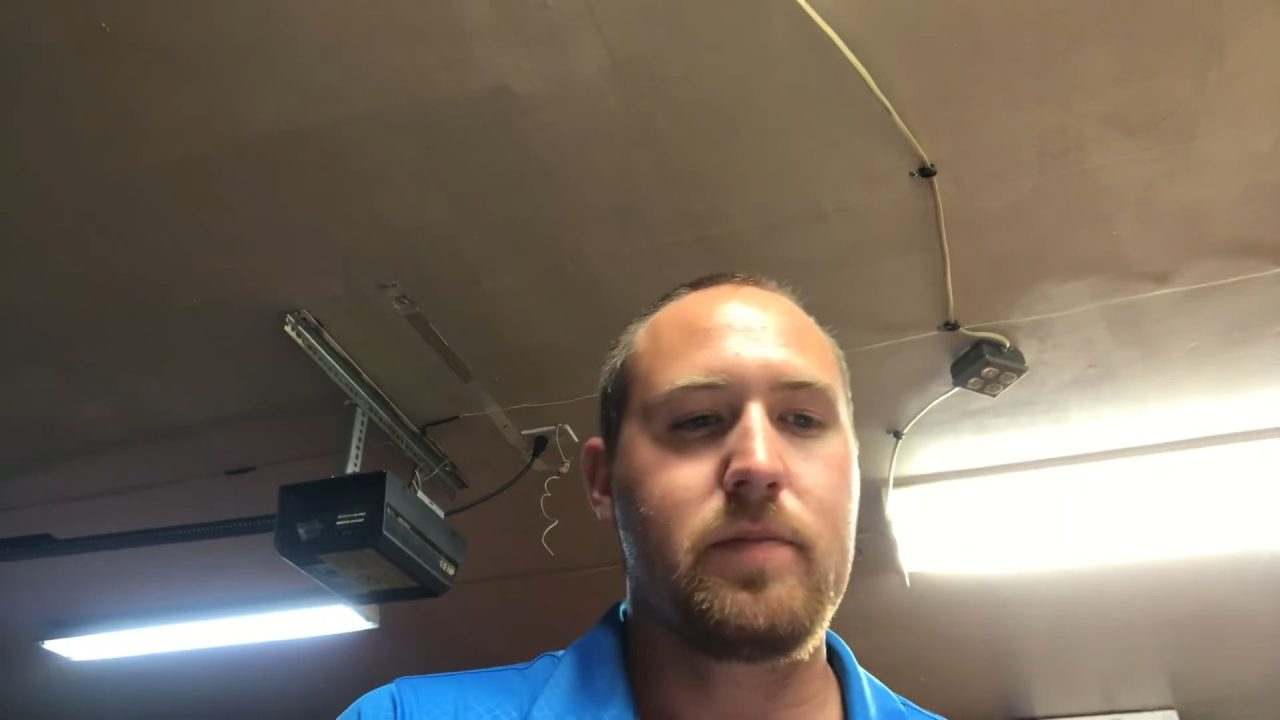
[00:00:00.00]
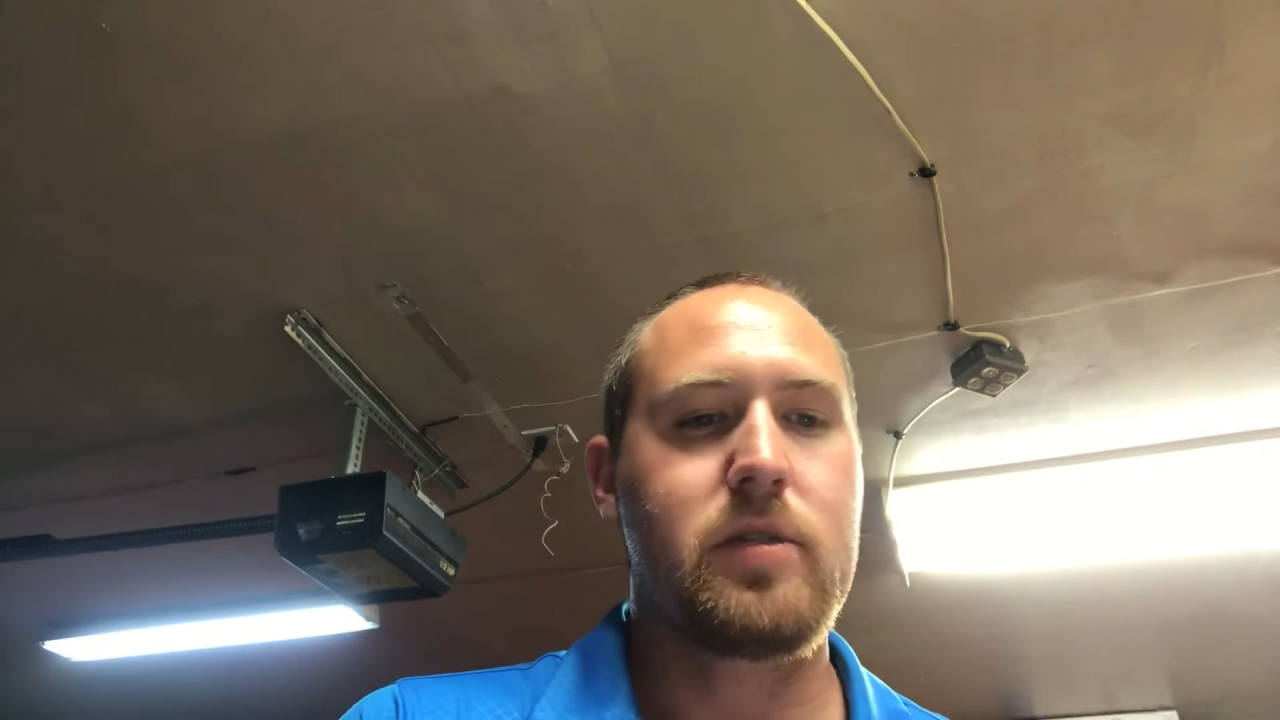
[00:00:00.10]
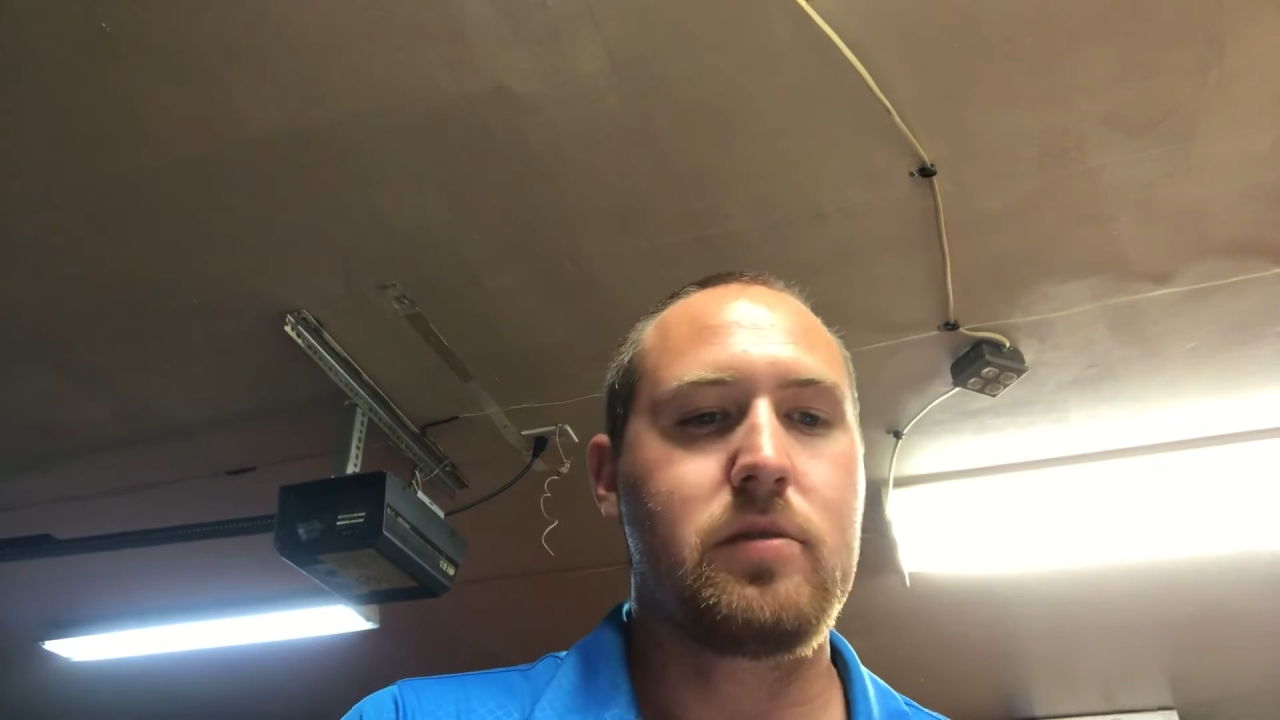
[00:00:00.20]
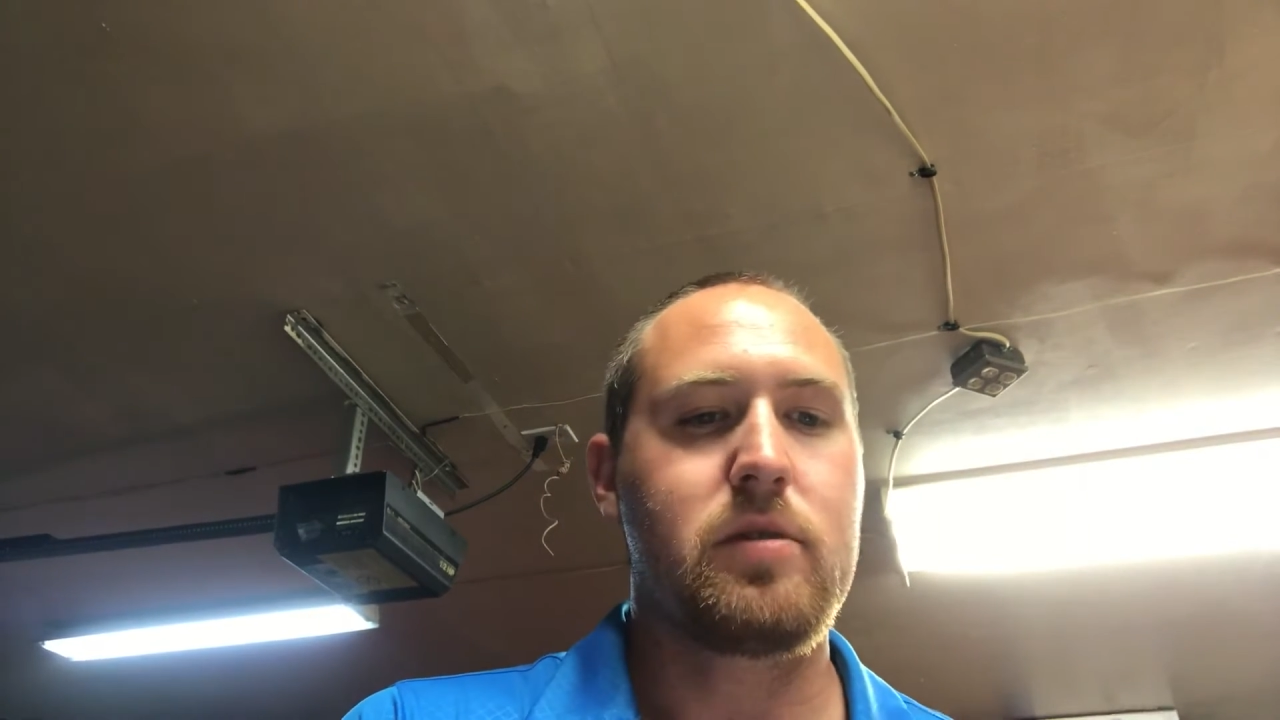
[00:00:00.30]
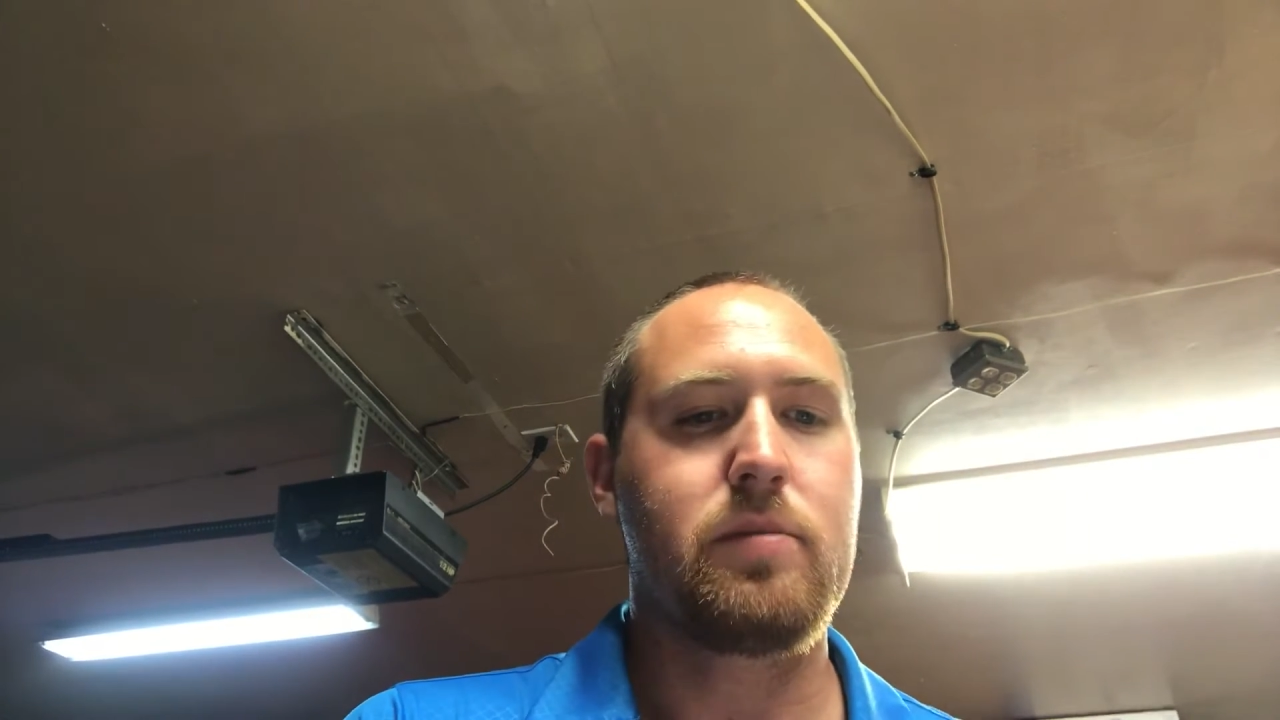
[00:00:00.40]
so it's